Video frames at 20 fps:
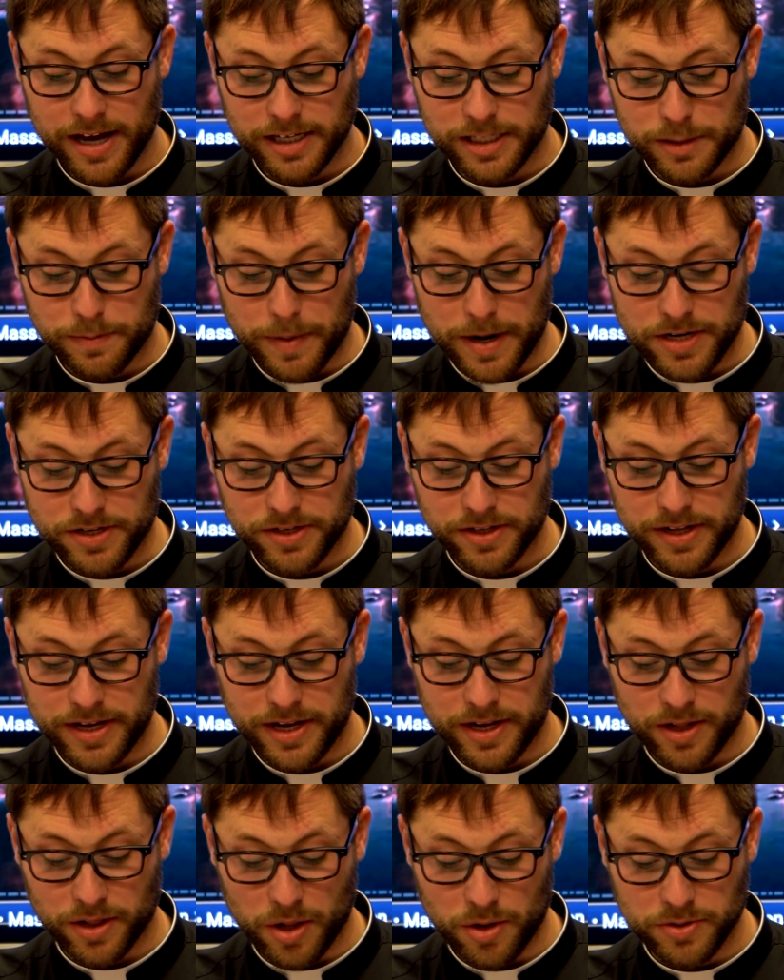
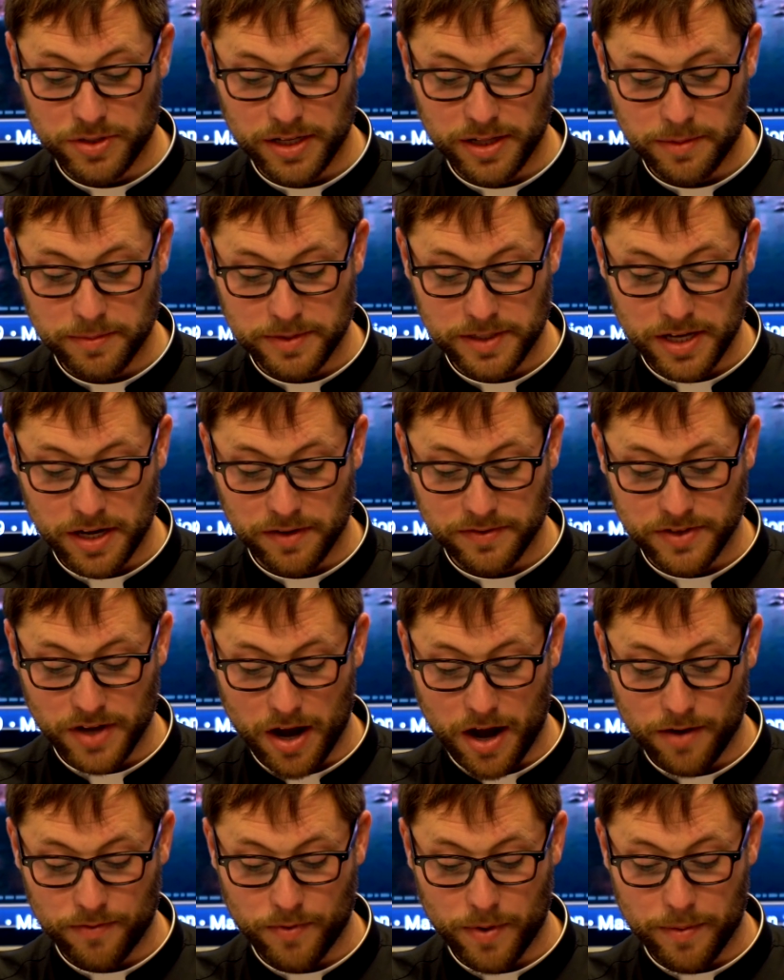especially closing themselves
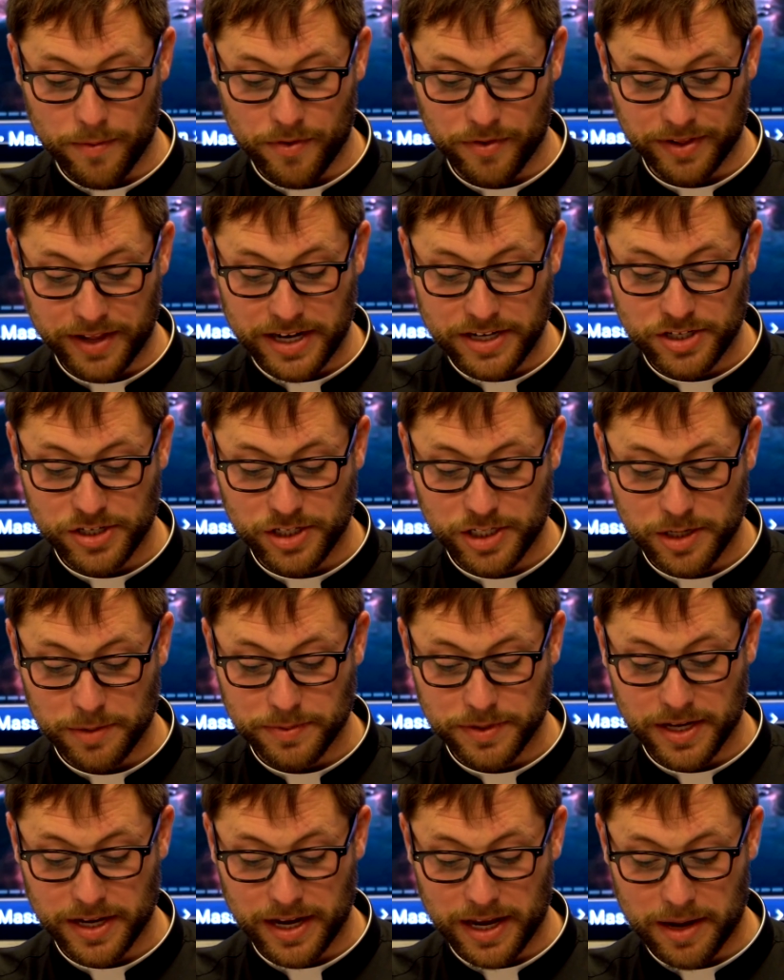off when
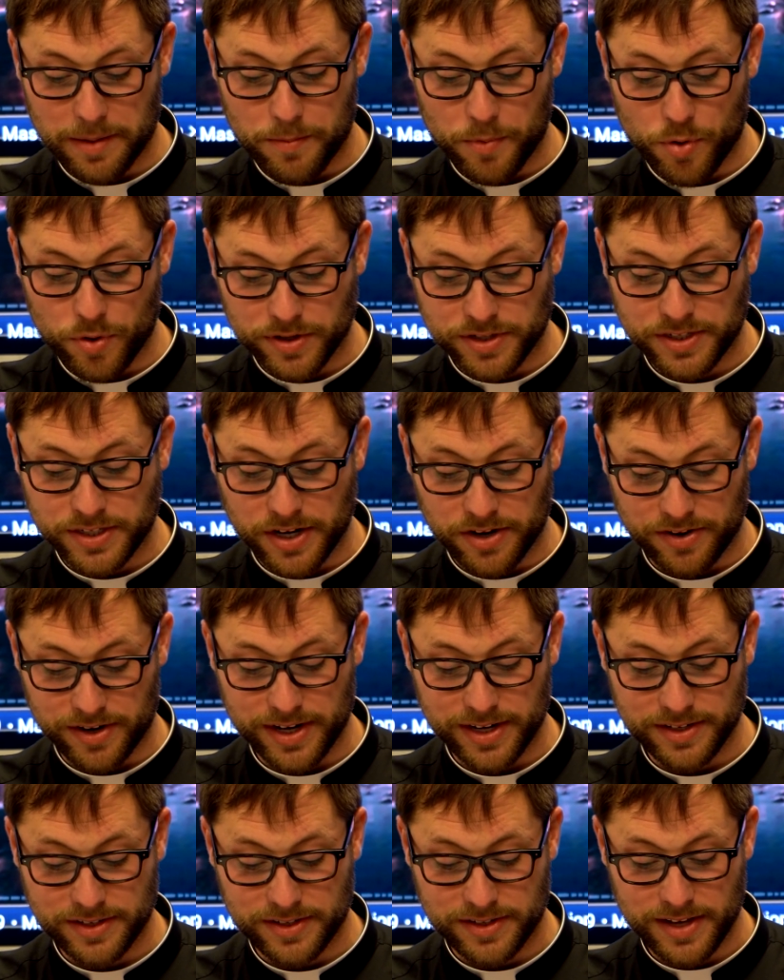relationships can get more
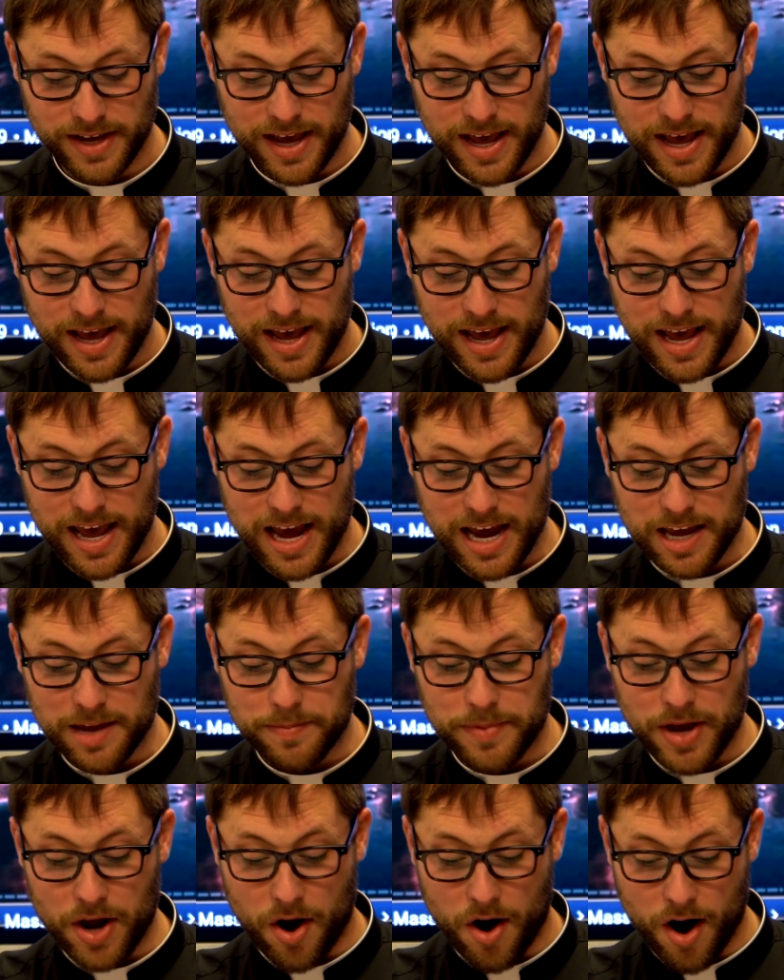serious. It
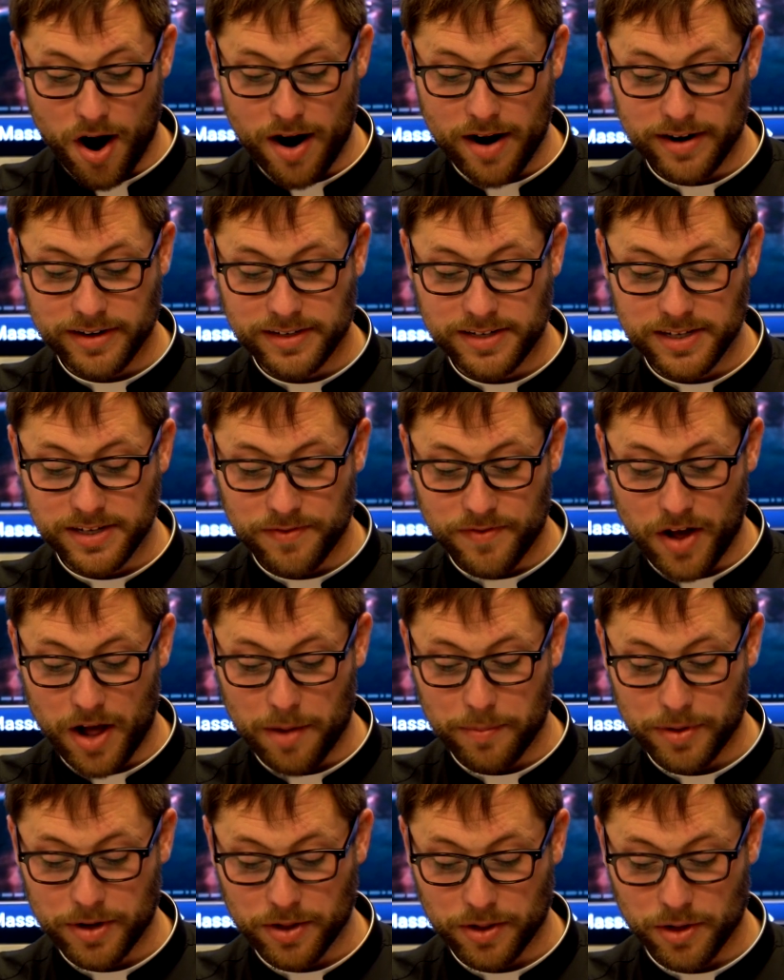can be hard to
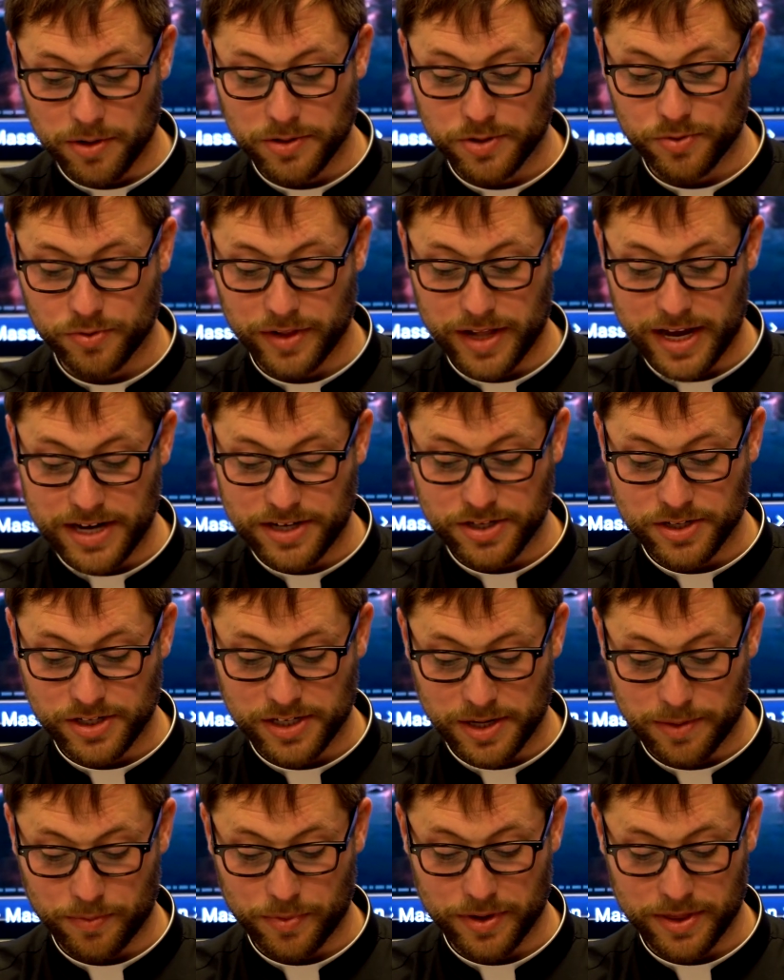develop a close
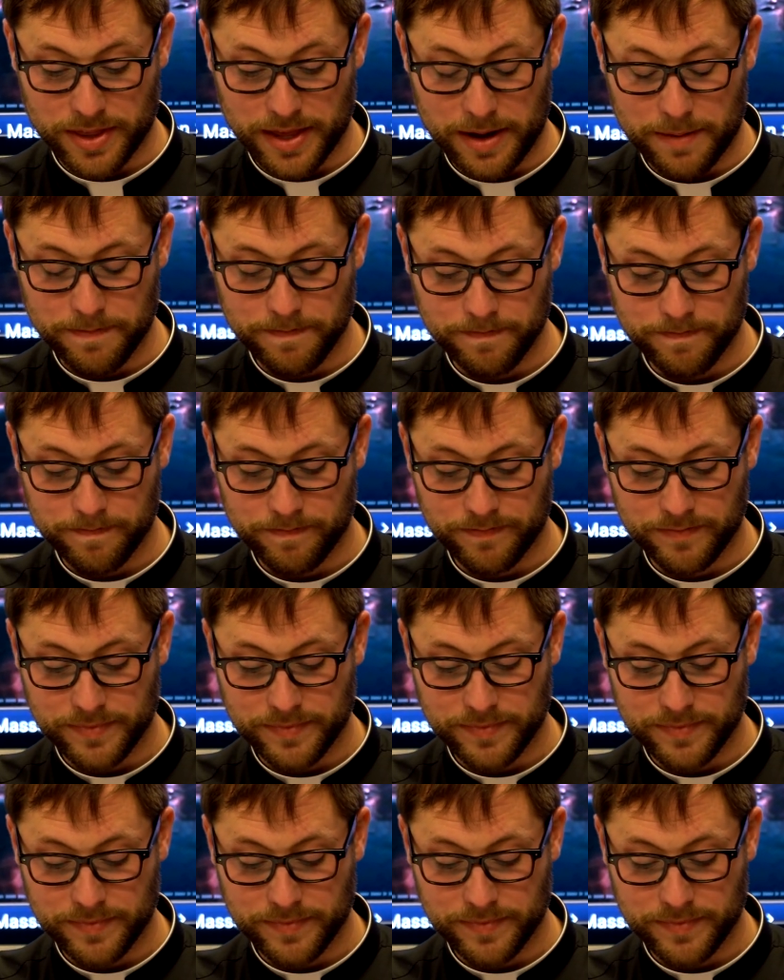relationship with them.